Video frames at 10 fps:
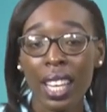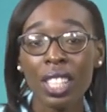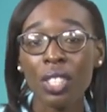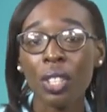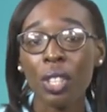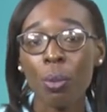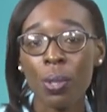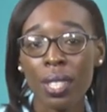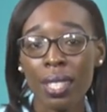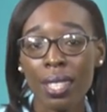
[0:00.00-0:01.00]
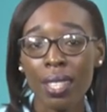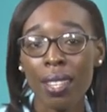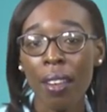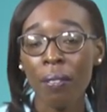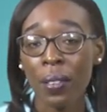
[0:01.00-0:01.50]
in your
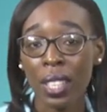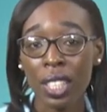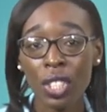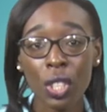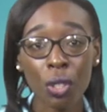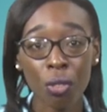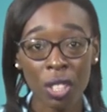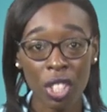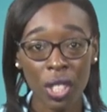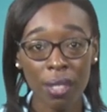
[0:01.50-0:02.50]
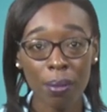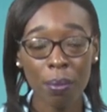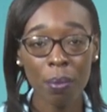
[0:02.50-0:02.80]
community, village, or region?